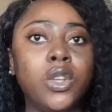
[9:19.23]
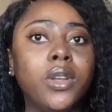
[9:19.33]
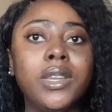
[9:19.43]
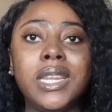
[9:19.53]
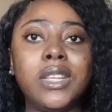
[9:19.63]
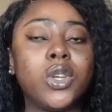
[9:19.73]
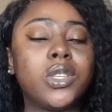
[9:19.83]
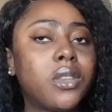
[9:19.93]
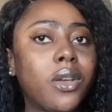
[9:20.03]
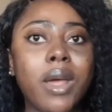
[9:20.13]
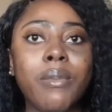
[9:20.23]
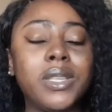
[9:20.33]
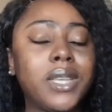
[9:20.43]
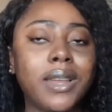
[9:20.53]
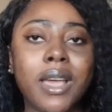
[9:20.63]
You don't need it, just cram
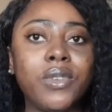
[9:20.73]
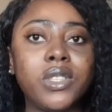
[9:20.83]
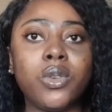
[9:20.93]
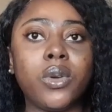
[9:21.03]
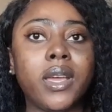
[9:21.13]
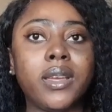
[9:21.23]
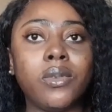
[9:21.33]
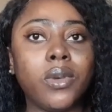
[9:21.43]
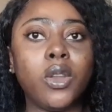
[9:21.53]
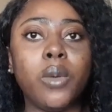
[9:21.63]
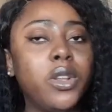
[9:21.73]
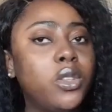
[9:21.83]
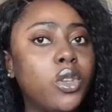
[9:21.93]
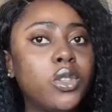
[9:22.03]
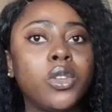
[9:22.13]
it and have it in your head. Okay,
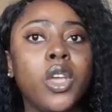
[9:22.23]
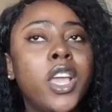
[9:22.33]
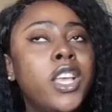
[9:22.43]
nobody's going to.